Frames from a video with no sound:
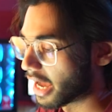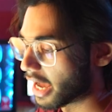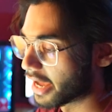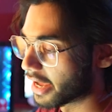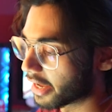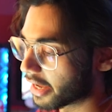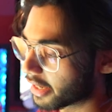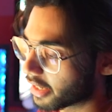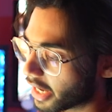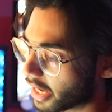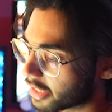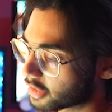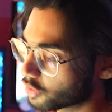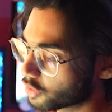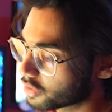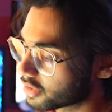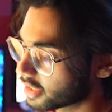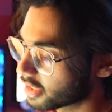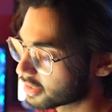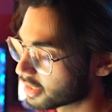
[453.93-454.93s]
I
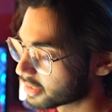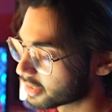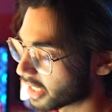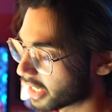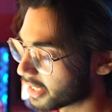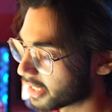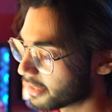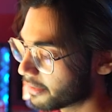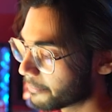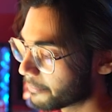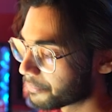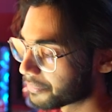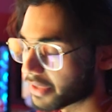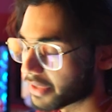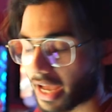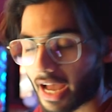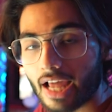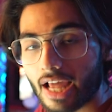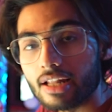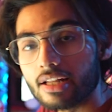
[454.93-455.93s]
took this design,
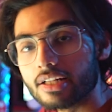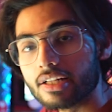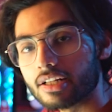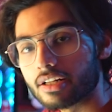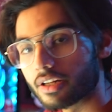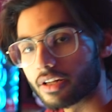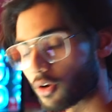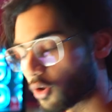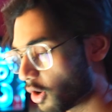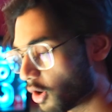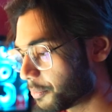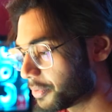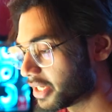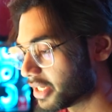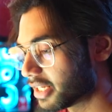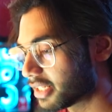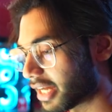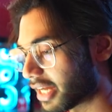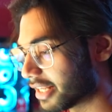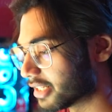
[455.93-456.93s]
I'll copy
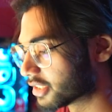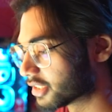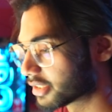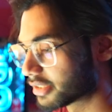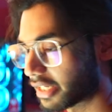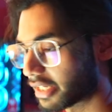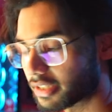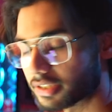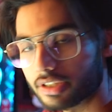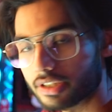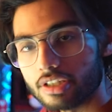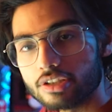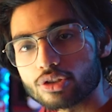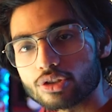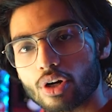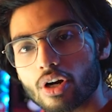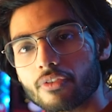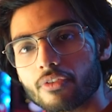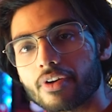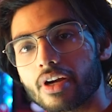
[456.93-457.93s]
it, I'll take a
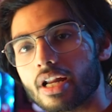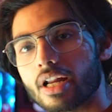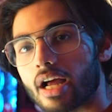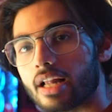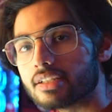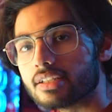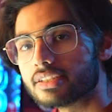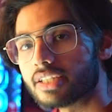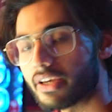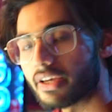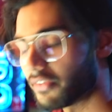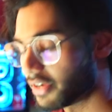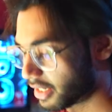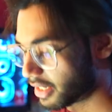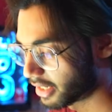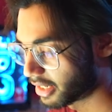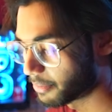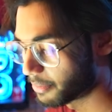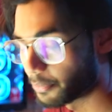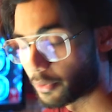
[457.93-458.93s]
screenshot of it, I'll save it,
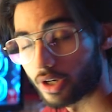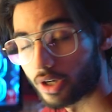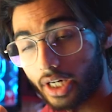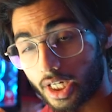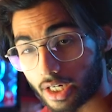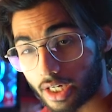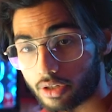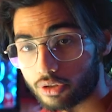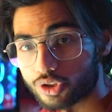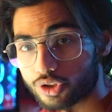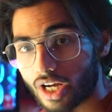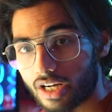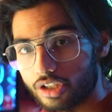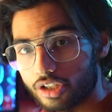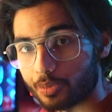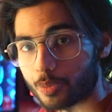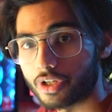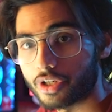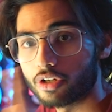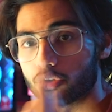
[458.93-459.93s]
and I'll put it into
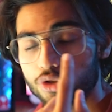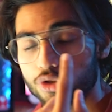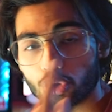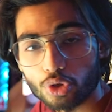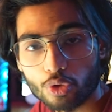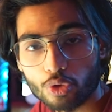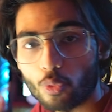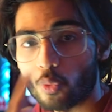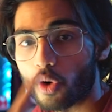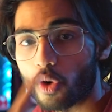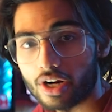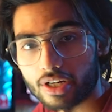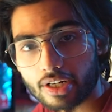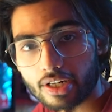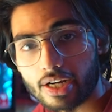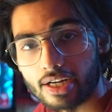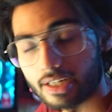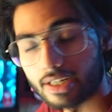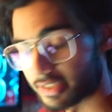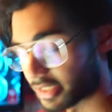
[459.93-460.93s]
ChatGPT to show you what
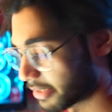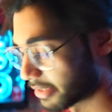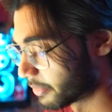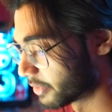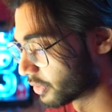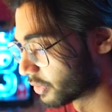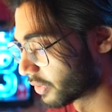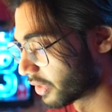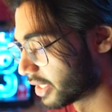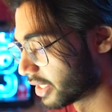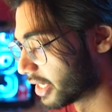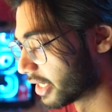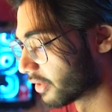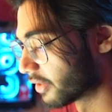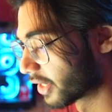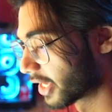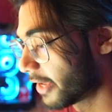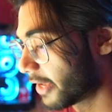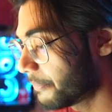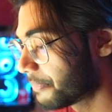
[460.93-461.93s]
it is able to create,
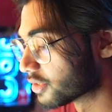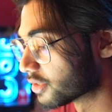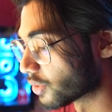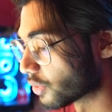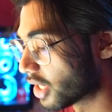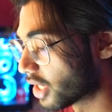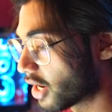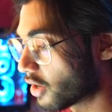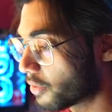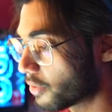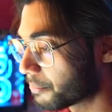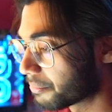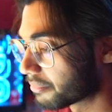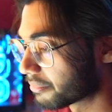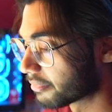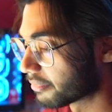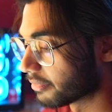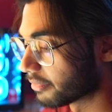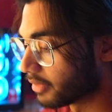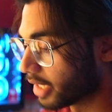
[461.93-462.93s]
okay? So now,
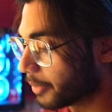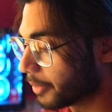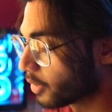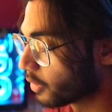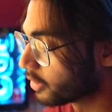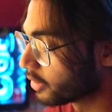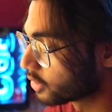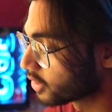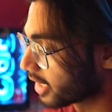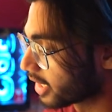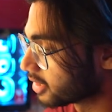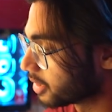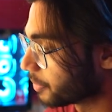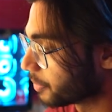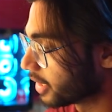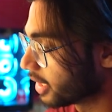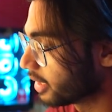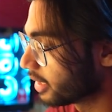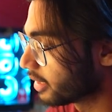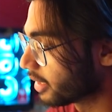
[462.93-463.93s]
let me go into
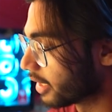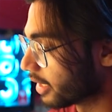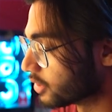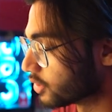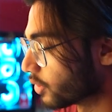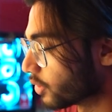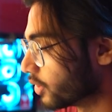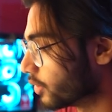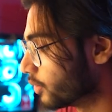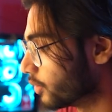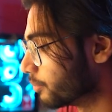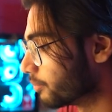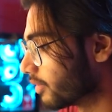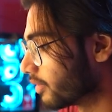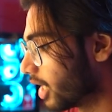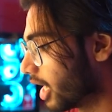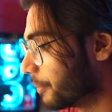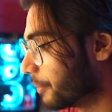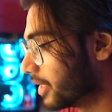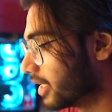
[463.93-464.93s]
ChatGPT and show you.
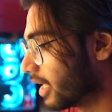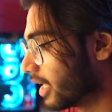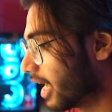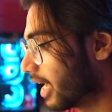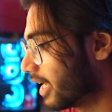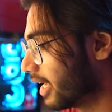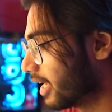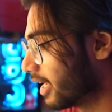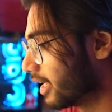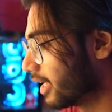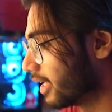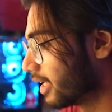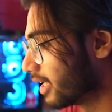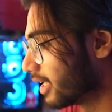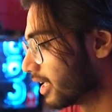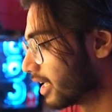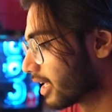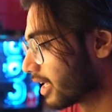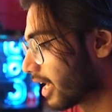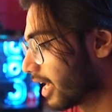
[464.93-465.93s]
I mean, I
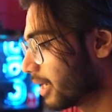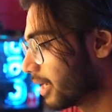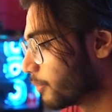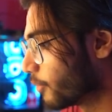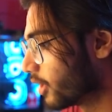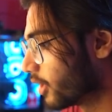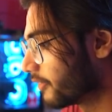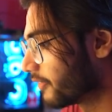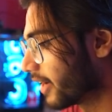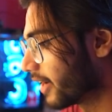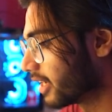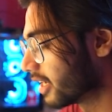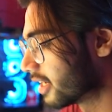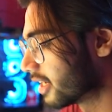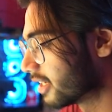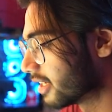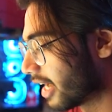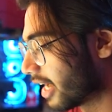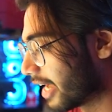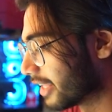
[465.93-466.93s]
kind of modified
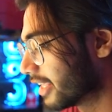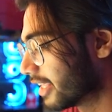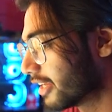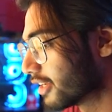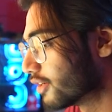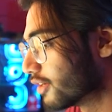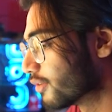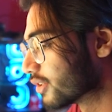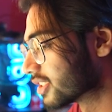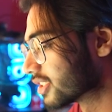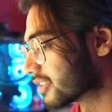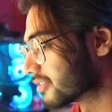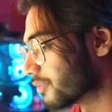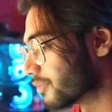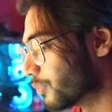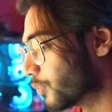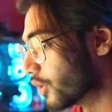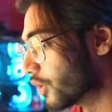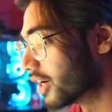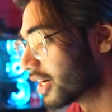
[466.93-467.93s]
it. I think it looks
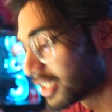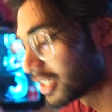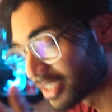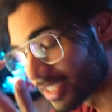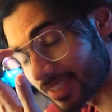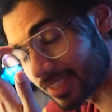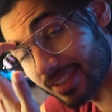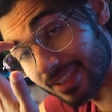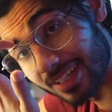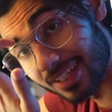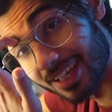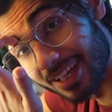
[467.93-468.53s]
worse,